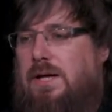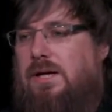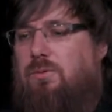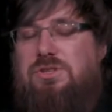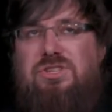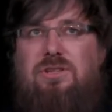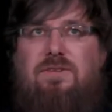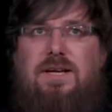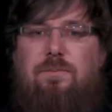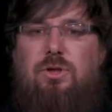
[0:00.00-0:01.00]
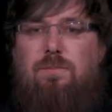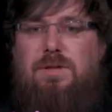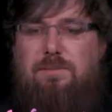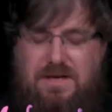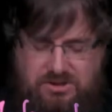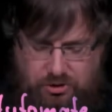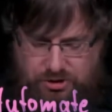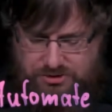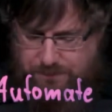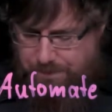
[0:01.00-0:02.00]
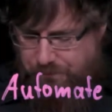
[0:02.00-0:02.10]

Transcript: can receive AMQP messages